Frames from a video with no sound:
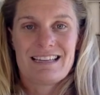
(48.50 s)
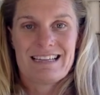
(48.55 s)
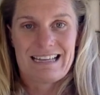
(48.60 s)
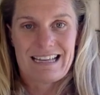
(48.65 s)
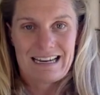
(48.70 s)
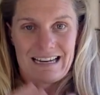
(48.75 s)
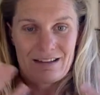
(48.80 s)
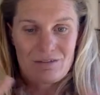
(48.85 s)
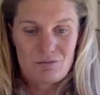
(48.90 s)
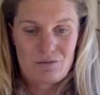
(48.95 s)

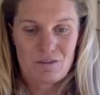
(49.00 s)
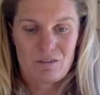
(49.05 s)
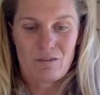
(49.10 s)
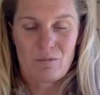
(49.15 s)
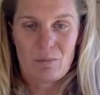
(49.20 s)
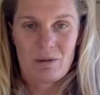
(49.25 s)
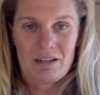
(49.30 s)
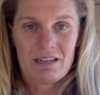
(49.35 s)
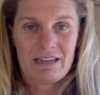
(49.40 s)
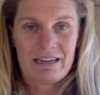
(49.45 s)
getting
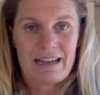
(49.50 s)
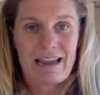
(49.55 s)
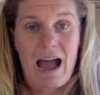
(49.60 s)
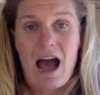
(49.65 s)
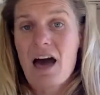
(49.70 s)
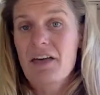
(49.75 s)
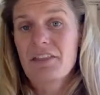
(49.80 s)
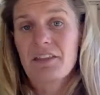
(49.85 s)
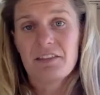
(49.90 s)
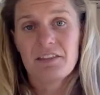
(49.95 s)
visibility
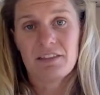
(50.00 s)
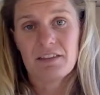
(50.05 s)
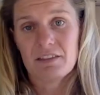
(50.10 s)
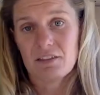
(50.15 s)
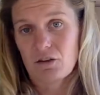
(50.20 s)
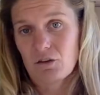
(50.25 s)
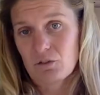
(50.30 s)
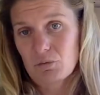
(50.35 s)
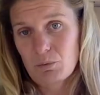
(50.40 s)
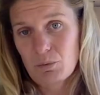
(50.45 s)
other than
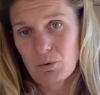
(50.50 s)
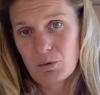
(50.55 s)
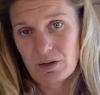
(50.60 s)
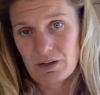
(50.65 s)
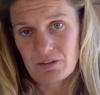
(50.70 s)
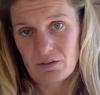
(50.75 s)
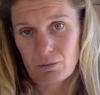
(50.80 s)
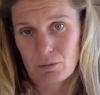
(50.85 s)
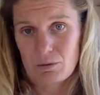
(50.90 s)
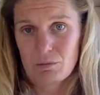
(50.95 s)
those
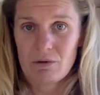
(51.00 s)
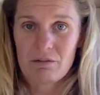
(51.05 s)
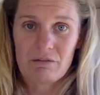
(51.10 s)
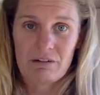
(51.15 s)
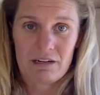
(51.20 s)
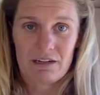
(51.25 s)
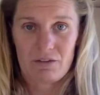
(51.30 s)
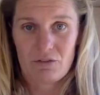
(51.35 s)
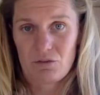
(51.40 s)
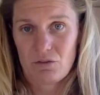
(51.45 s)
points where we're
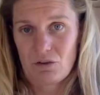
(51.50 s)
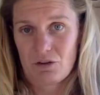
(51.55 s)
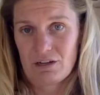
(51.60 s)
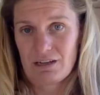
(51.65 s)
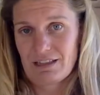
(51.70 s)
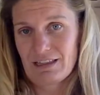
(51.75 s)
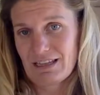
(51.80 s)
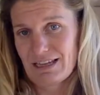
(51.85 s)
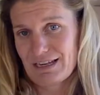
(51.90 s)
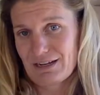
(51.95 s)
really certain
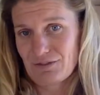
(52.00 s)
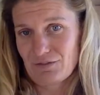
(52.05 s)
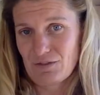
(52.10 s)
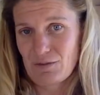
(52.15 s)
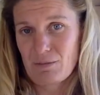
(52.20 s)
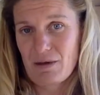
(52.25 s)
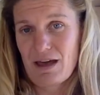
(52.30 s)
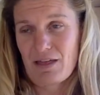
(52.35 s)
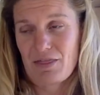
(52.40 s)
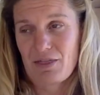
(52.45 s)
at the end of
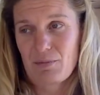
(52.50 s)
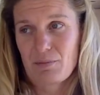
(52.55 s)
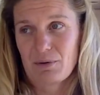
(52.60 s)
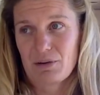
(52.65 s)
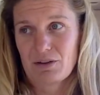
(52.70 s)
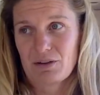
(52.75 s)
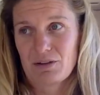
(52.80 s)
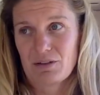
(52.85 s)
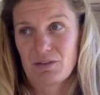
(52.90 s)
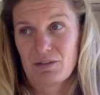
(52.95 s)
the month
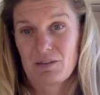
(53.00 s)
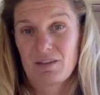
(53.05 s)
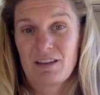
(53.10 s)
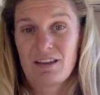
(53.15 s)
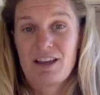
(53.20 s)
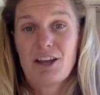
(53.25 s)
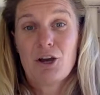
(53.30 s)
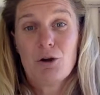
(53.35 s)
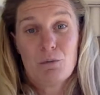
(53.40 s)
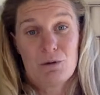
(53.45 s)
because
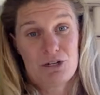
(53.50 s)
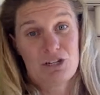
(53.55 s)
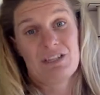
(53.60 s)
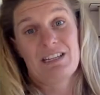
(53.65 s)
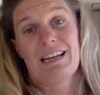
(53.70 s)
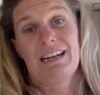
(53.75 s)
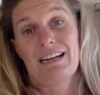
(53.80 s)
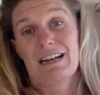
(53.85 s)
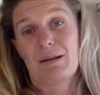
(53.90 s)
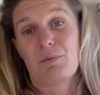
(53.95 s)
we
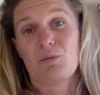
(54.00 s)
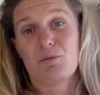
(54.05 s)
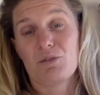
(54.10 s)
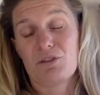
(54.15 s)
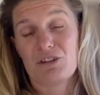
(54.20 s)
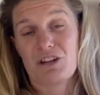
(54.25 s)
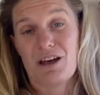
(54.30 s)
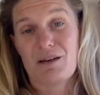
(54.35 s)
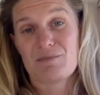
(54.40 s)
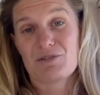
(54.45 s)
just added up all
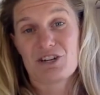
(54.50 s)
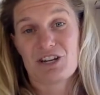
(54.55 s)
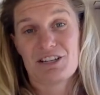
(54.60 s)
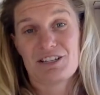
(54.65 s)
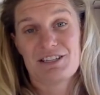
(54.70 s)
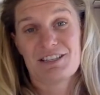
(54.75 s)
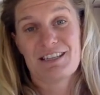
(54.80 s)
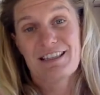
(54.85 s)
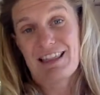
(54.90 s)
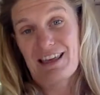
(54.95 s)
the time
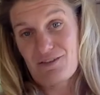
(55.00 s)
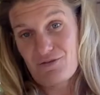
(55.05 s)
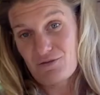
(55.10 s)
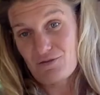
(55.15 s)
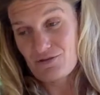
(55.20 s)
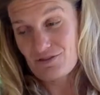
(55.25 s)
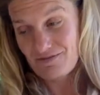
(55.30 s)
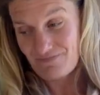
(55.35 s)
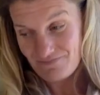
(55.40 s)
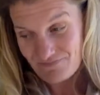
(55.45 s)
sheets and
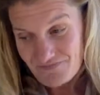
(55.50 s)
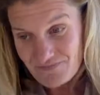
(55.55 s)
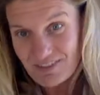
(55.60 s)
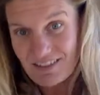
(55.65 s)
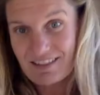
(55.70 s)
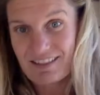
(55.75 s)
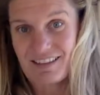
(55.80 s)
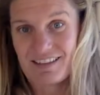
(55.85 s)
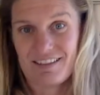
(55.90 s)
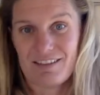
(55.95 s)
therefore
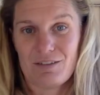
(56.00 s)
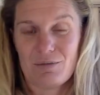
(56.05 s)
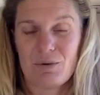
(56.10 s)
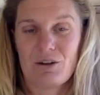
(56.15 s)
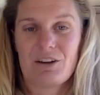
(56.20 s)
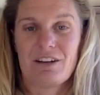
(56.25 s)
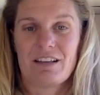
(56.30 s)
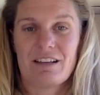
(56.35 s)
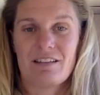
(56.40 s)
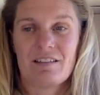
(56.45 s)
this is
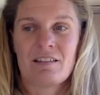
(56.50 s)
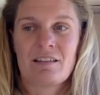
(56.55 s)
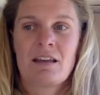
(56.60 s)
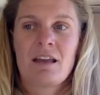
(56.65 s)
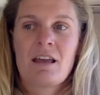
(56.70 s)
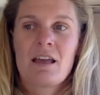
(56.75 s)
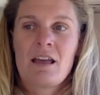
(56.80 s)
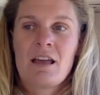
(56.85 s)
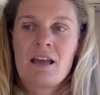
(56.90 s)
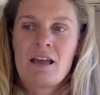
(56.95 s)
where it is.
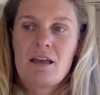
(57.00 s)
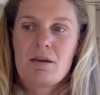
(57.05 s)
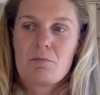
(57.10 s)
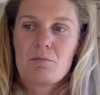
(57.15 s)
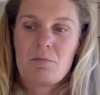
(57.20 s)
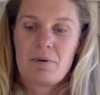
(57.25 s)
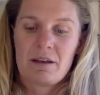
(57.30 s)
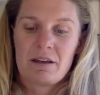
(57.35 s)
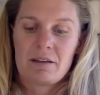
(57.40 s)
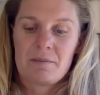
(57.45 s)

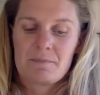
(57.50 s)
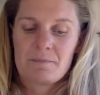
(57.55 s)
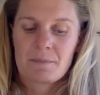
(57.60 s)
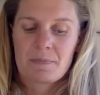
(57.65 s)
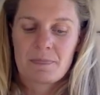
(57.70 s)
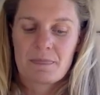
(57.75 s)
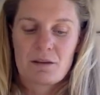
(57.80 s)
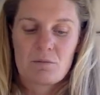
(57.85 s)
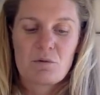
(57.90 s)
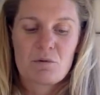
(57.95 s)
But
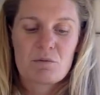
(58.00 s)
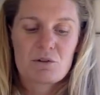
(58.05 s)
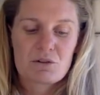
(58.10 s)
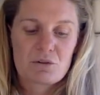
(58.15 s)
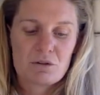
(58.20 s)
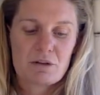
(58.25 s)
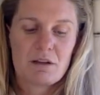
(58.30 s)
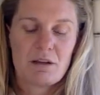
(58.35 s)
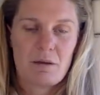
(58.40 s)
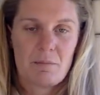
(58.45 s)
when we're
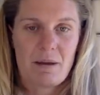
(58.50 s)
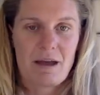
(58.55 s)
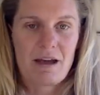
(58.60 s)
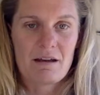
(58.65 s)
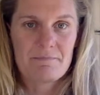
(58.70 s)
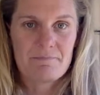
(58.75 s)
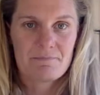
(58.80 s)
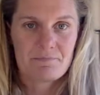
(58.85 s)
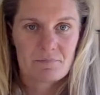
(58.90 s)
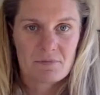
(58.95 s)
talking about
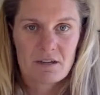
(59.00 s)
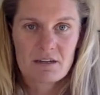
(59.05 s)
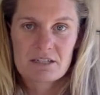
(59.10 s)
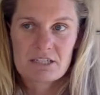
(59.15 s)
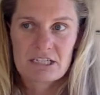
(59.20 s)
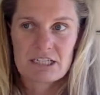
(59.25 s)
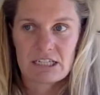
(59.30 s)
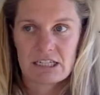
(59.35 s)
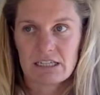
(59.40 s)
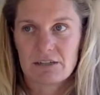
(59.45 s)

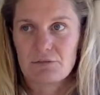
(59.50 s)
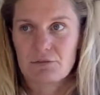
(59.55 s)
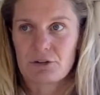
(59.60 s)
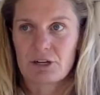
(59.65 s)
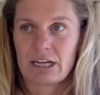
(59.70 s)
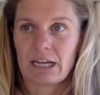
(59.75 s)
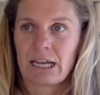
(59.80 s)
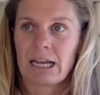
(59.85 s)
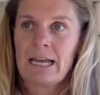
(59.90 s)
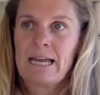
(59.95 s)

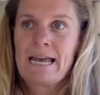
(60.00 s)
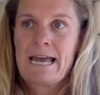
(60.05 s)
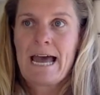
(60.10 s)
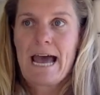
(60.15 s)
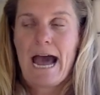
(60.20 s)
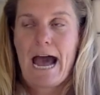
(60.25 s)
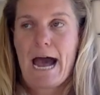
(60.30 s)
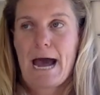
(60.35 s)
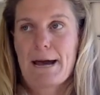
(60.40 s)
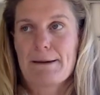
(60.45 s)
delivering,
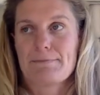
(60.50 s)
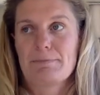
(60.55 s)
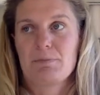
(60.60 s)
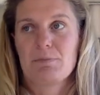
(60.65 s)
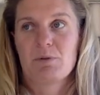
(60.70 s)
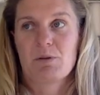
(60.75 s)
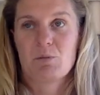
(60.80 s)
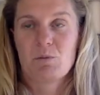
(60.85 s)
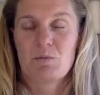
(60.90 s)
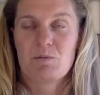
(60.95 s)

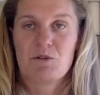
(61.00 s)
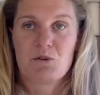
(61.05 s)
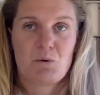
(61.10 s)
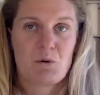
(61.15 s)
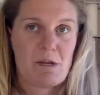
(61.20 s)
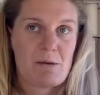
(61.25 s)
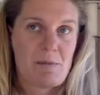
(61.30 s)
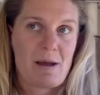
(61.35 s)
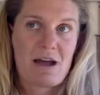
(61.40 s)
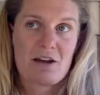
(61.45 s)
when we're
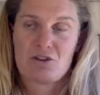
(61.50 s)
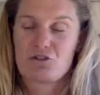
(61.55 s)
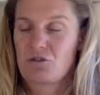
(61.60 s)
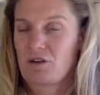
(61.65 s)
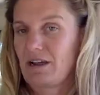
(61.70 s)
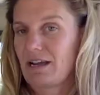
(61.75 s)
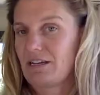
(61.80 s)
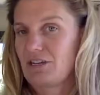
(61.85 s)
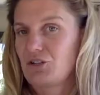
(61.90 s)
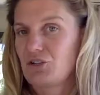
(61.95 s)
talking about
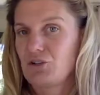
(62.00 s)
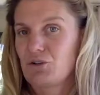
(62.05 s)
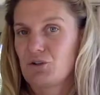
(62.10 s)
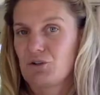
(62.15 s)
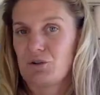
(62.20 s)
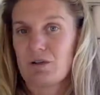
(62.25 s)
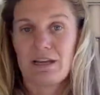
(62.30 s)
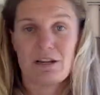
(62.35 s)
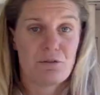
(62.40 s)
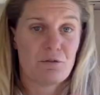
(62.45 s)
trying
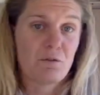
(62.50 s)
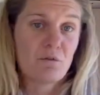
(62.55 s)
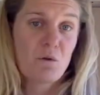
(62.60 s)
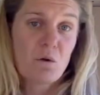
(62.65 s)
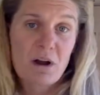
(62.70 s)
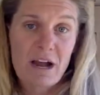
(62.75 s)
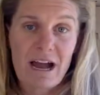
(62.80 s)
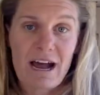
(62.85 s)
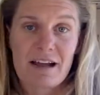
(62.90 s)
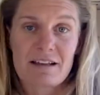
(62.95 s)
to hit a
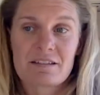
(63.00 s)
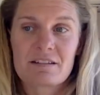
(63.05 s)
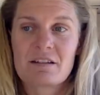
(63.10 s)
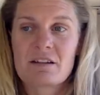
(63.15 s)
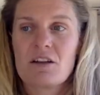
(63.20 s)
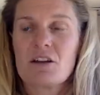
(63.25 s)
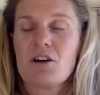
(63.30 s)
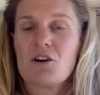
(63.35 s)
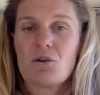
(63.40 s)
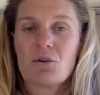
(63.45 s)
forecast,
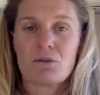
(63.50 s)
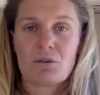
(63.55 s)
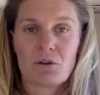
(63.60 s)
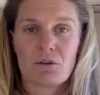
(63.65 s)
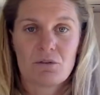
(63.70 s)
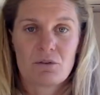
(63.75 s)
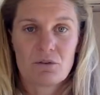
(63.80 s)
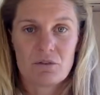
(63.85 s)
all those